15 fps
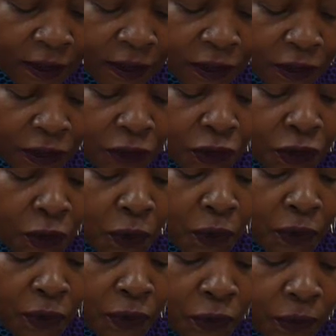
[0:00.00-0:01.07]
So
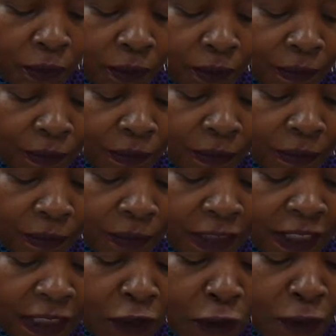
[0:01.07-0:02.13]

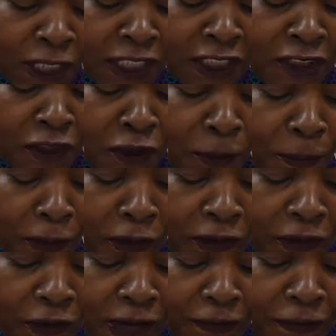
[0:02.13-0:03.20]
this question about
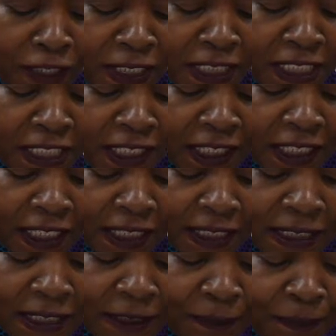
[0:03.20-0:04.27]
graffiti is,